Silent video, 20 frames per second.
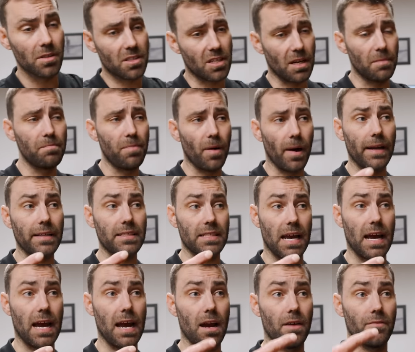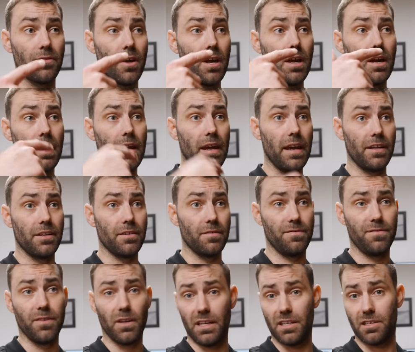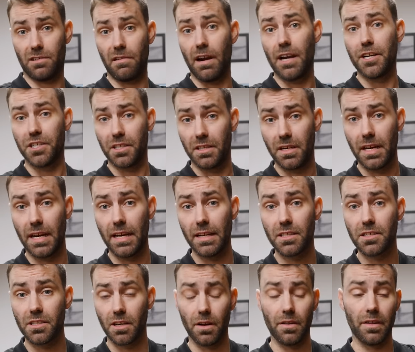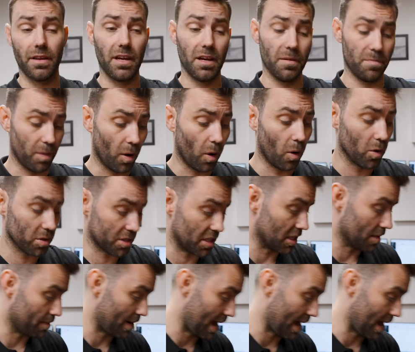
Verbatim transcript: Some bikes have in full integration needs, so they need a port in the